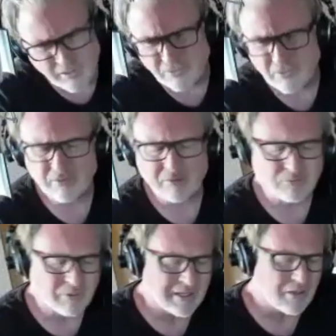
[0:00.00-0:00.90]
Oh,
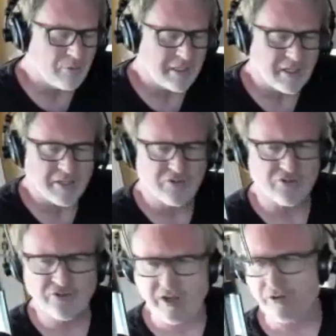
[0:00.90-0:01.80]
wow, weekends
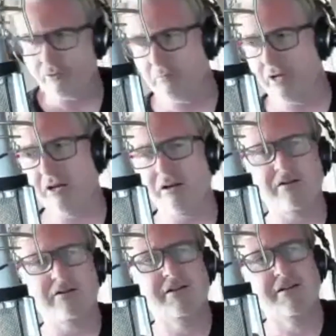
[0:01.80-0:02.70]
are sacred,
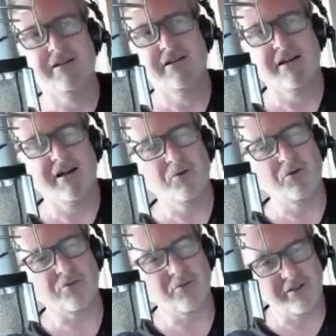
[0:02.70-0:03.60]
man. I
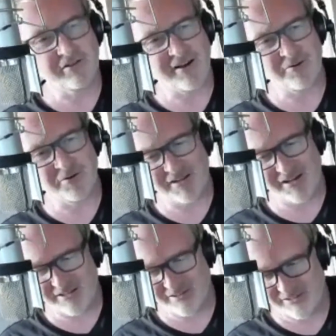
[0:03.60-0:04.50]
wasn't really down with
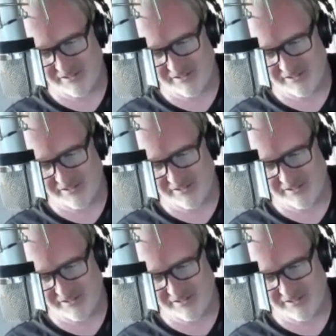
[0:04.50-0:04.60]
that.